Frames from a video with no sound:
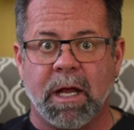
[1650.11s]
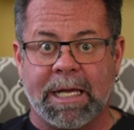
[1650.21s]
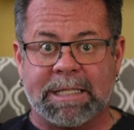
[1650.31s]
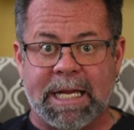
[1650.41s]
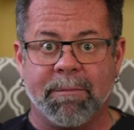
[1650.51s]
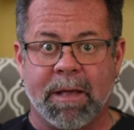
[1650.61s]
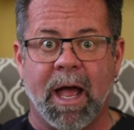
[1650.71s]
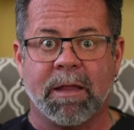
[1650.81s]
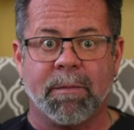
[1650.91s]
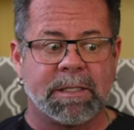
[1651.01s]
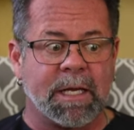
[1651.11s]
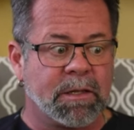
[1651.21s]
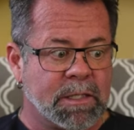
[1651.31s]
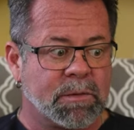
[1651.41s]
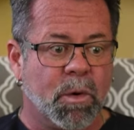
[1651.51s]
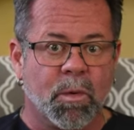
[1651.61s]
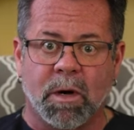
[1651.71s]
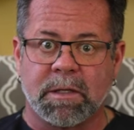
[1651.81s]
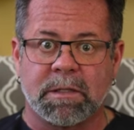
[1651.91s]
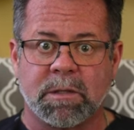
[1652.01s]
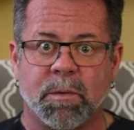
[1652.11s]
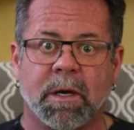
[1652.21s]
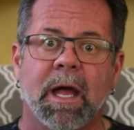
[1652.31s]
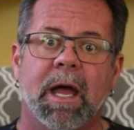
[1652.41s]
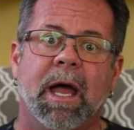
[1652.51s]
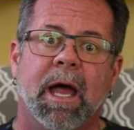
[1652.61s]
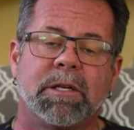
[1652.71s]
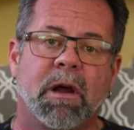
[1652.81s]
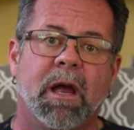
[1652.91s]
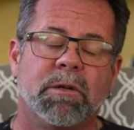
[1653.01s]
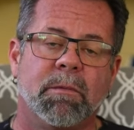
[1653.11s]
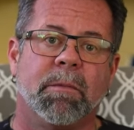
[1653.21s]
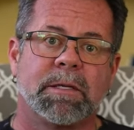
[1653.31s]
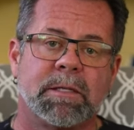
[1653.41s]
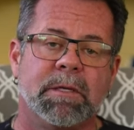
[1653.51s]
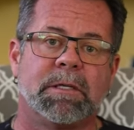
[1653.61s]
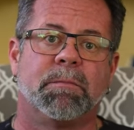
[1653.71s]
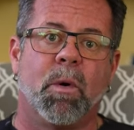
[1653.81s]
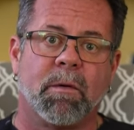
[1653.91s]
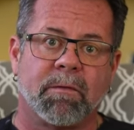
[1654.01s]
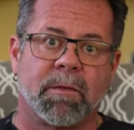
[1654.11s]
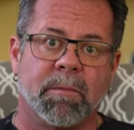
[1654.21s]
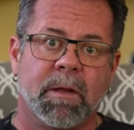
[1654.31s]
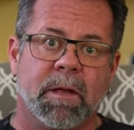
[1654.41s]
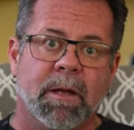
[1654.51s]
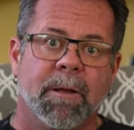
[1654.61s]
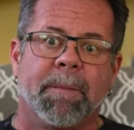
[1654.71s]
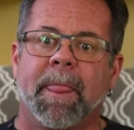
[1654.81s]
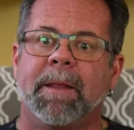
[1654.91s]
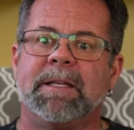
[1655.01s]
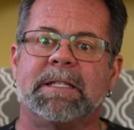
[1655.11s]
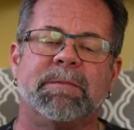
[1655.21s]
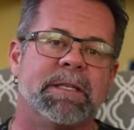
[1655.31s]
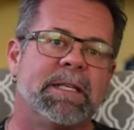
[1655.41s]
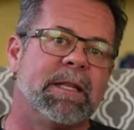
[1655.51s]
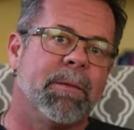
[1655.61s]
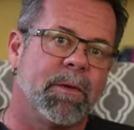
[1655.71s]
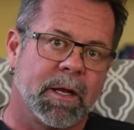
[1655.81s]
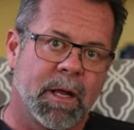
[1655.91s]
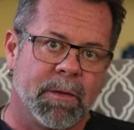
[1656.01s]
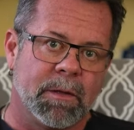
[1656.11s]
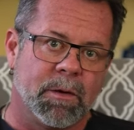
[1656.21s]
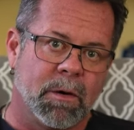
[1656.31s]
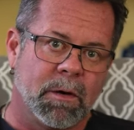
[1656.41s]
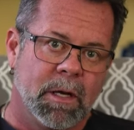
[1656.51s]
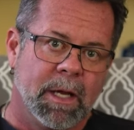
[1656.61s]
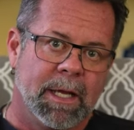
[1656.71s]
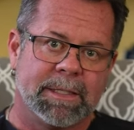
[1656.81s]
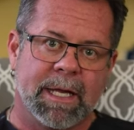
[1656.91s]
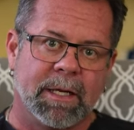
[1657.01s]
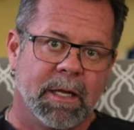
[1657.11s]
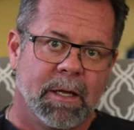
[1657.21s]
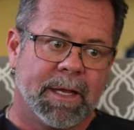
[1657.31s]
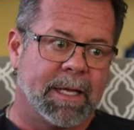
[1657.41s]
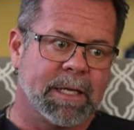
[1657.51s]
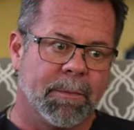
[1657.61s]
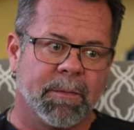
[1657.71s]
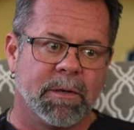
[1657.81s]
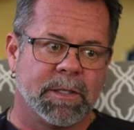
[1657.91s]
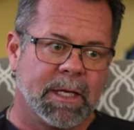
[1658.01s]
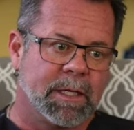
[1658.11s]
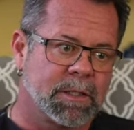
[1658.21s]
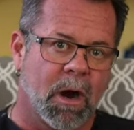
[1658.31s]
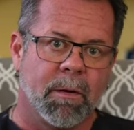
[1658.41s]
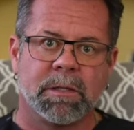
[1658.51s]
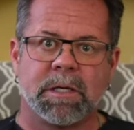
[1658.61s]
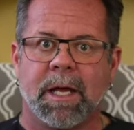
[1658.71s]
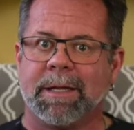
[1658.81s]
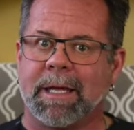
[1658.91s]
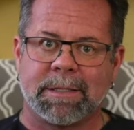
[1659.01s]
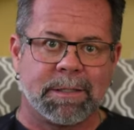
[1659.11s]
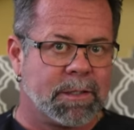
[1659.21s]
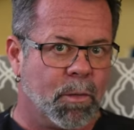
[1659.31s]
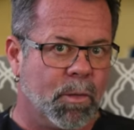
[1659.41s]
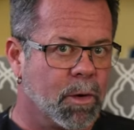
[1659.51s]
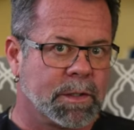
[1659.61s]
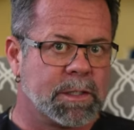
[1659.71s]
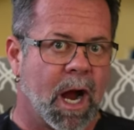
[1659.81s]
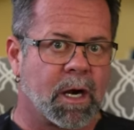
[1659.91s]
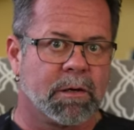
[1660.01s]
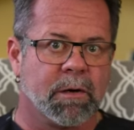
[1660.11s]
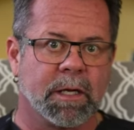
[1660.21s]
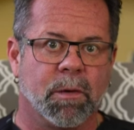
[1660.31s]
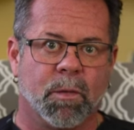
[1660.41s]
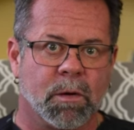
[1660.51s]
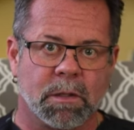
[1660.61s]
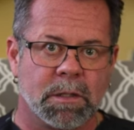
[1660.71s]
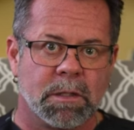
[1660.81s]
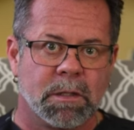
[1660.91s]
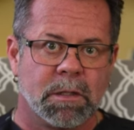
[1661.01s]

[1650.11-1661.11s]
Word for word: I stand behind them. I say, this will work, this doesn't work. I try and do my best to be supportive of them. Dismissing them when they come in the door and saying, that supplement you're taking is garbage, that's the worst doctoring in the world.